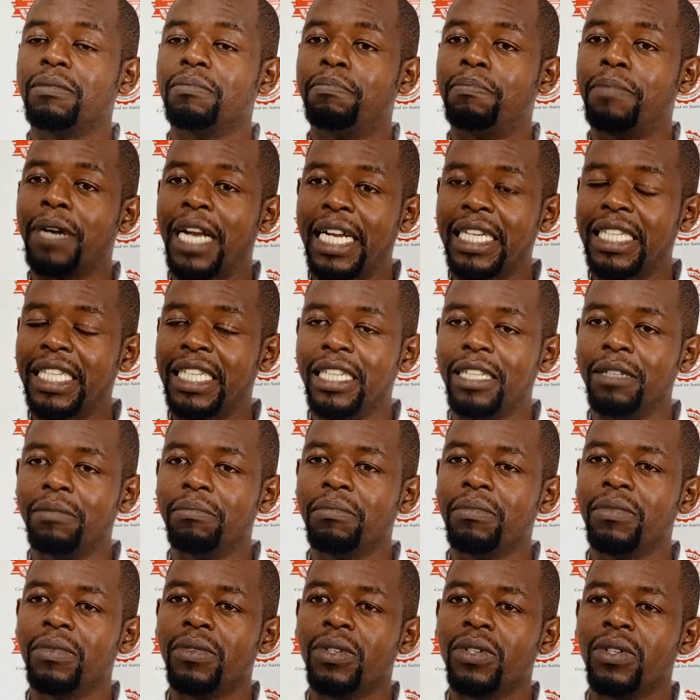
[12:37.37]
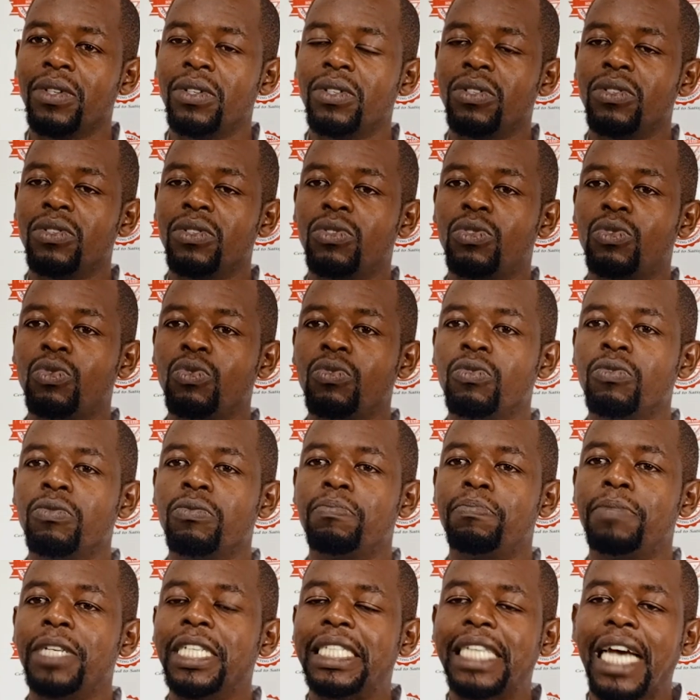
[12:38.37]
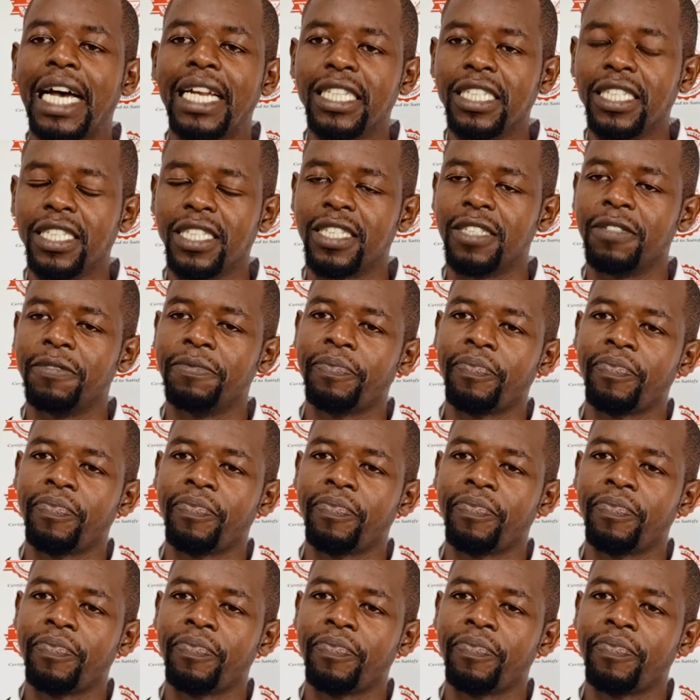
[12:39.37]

brand name to be tarnished.